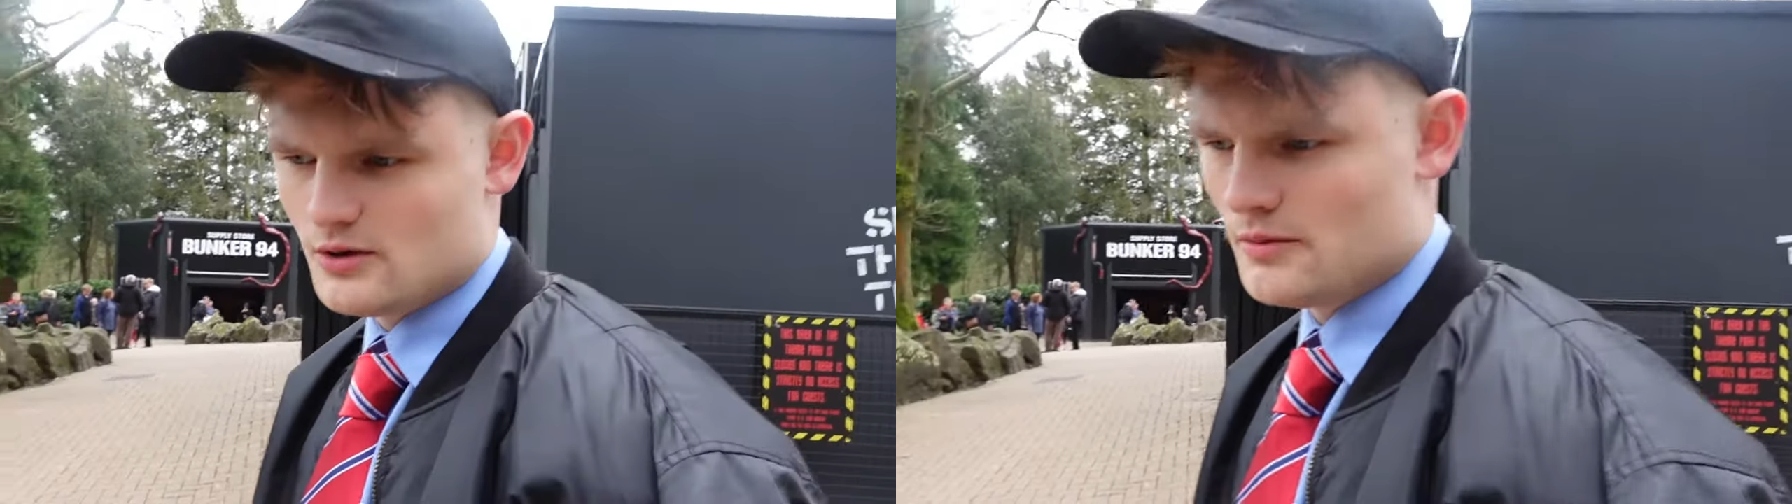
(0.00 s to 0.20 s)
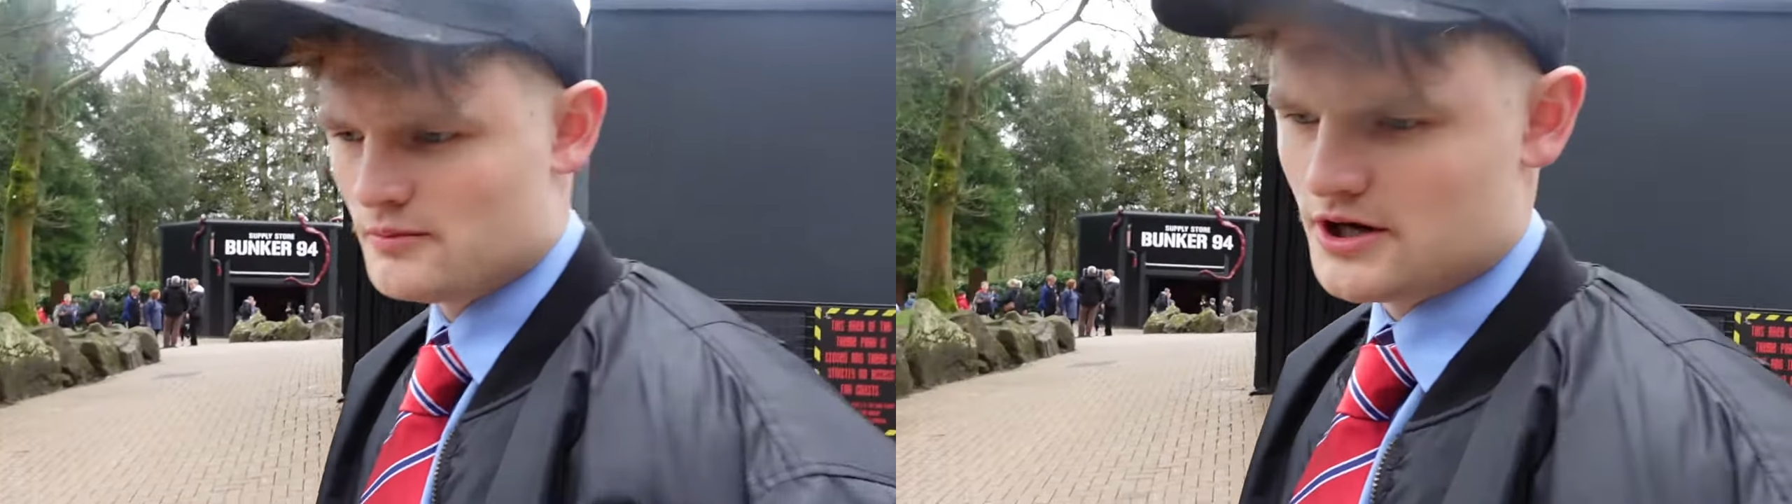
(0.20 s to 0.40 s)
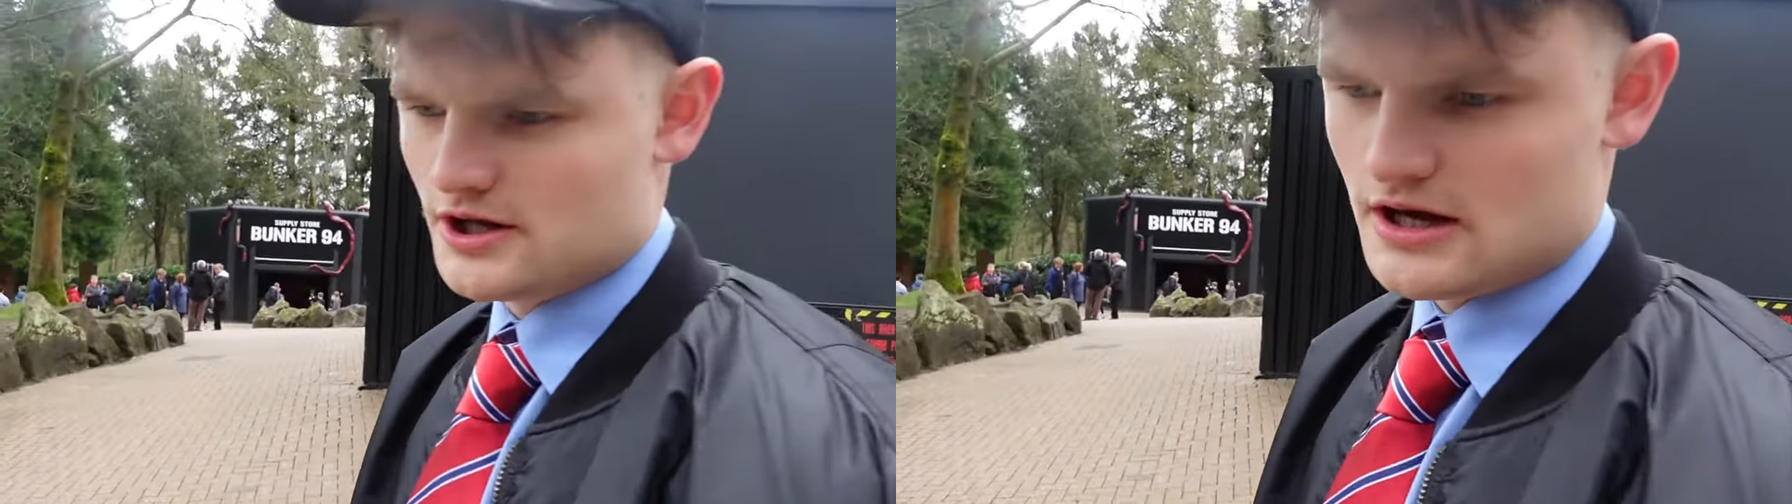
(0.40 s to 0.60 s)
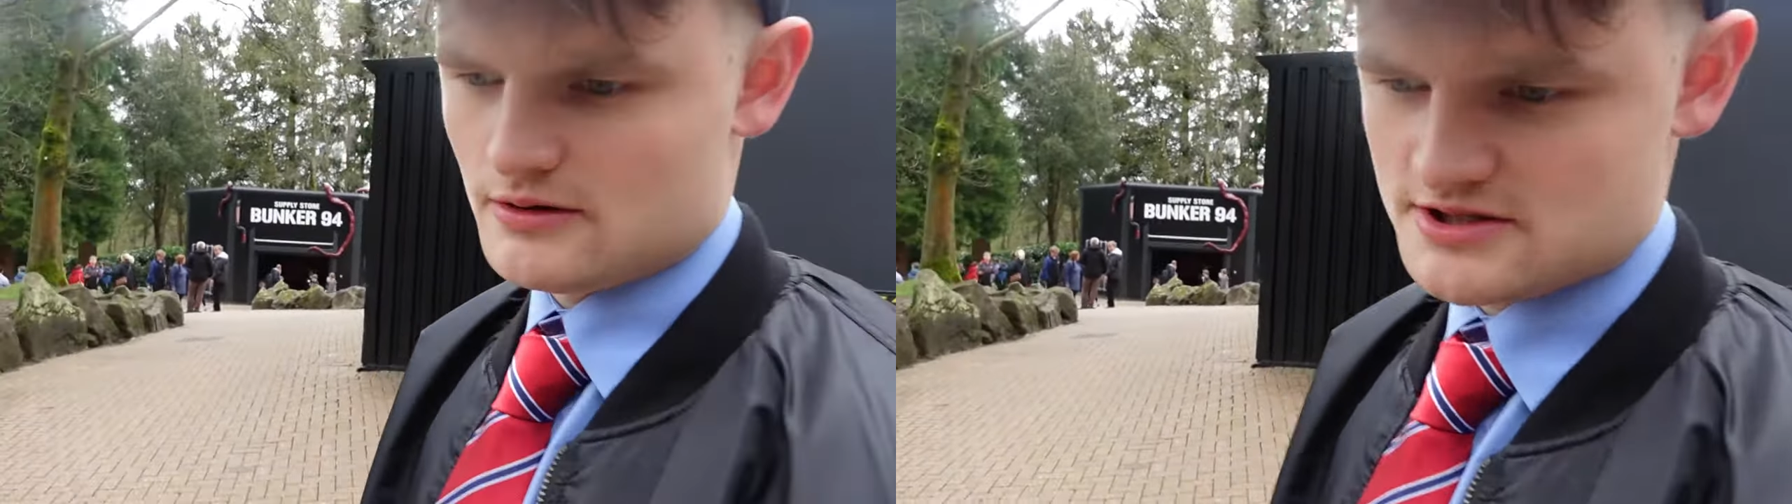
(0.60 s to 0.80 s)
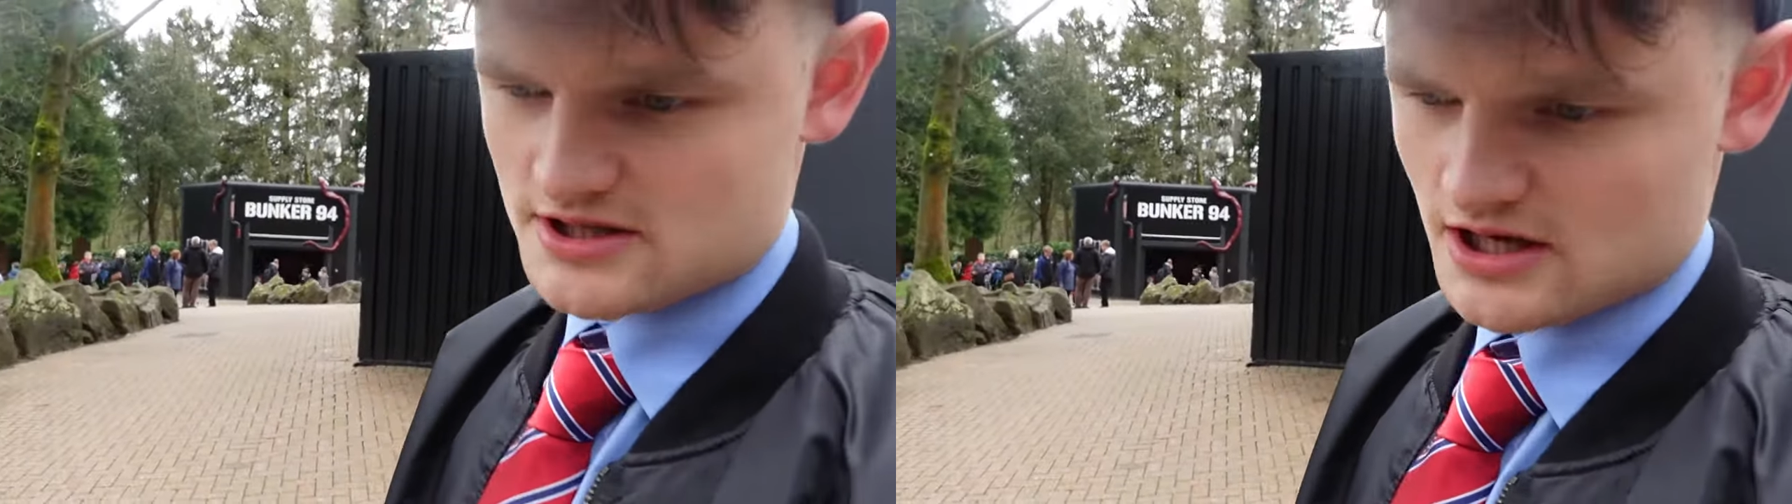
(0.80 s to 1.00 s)
1 minute now
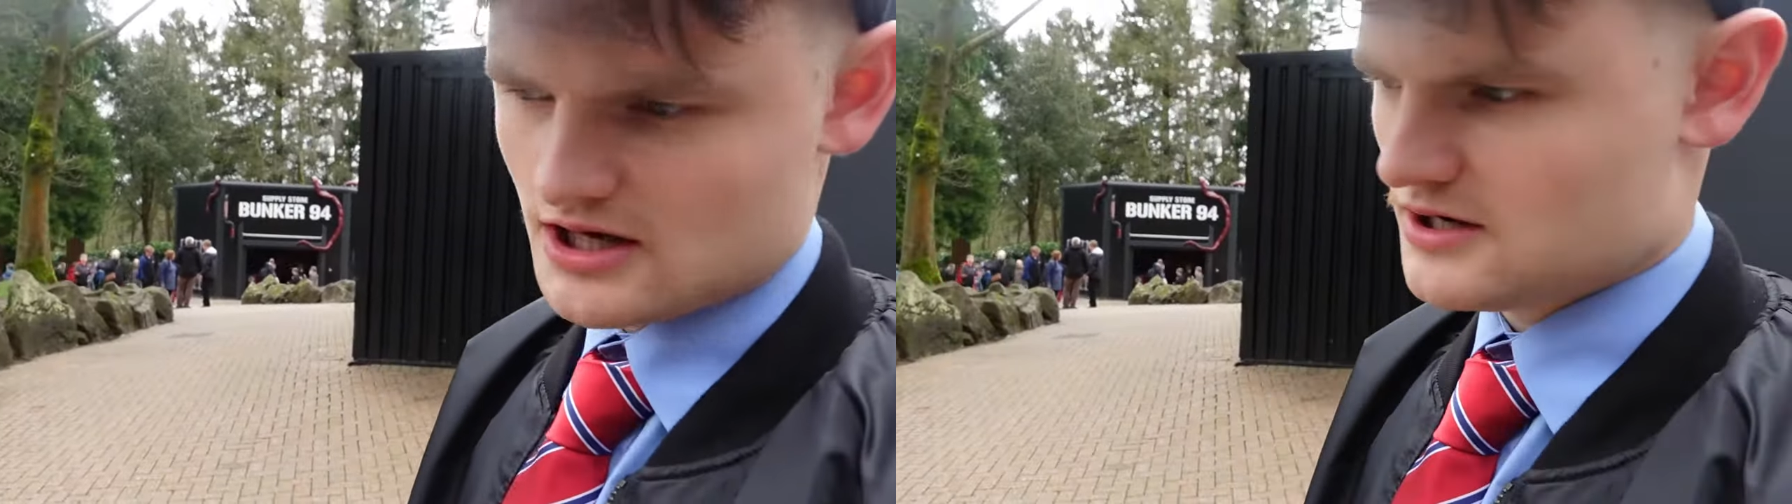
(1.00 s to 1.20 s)
it's there,